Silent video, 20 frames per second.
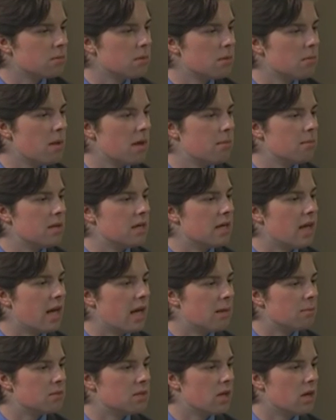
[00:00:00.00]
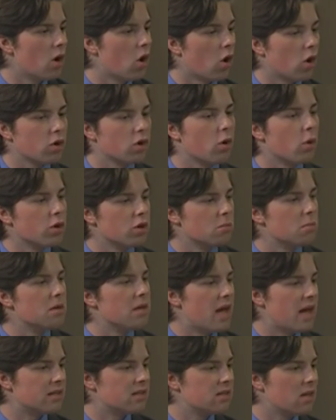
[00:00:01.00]
but maybe games that aren't going to
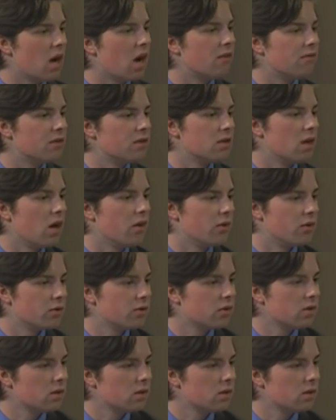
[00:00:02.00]
be as tough as others?